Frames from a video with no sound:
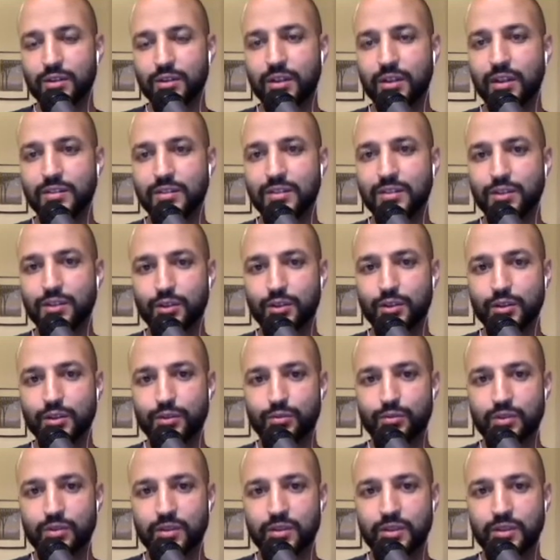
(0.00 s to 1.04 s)
in
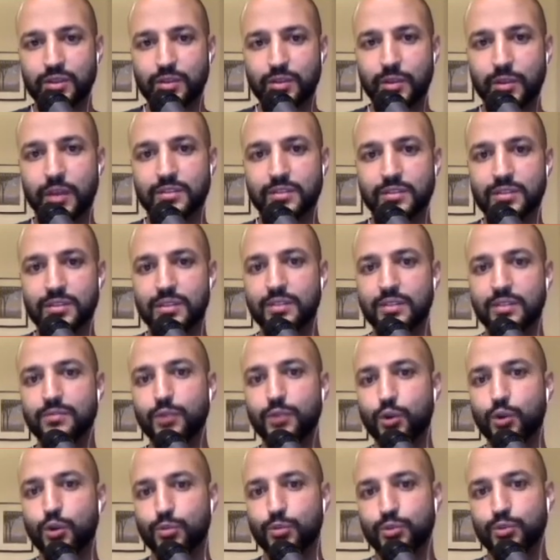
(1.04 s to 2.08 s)
1933 and the palestinian
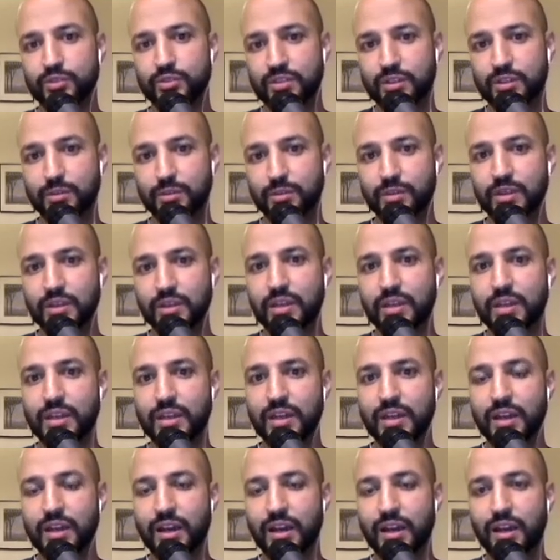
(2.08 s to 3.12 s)
folk museum
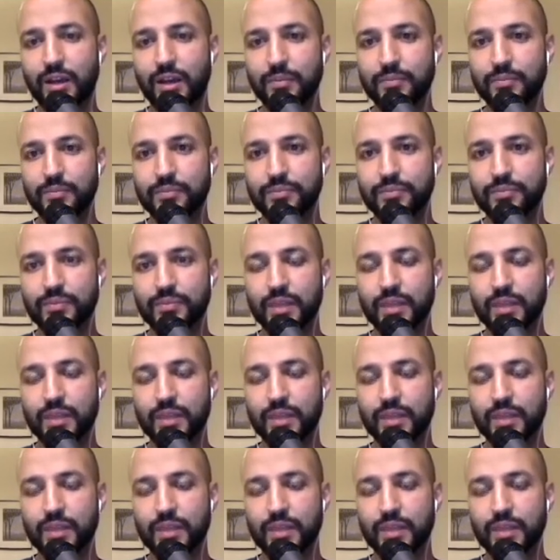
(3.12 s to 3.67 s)
um, yeah.